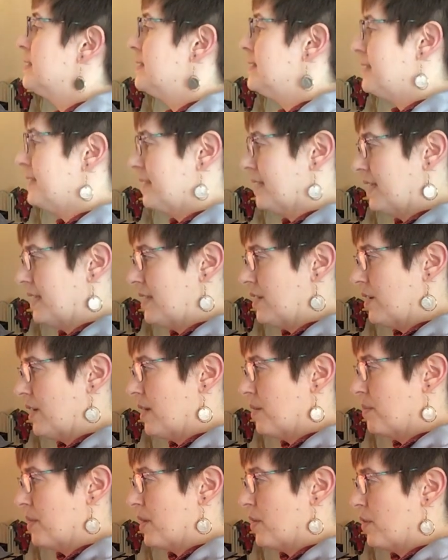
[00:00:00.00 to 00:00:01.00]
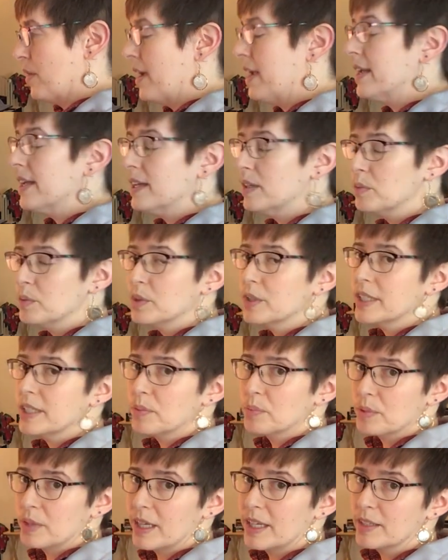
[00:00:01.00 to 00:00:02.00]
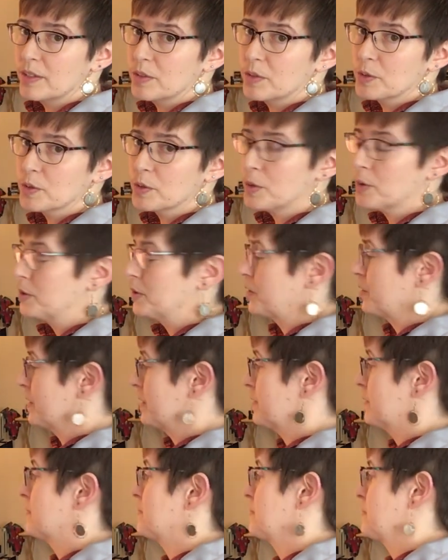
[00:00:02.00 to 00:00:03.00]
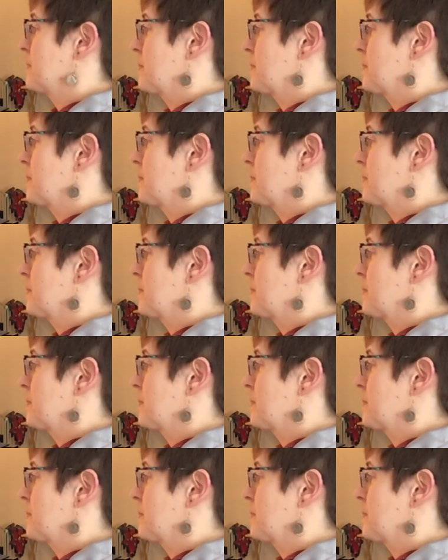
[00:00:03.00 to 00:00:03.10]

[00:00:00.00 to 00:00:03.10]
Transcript: D, and my right hand will keep playing those chord shells.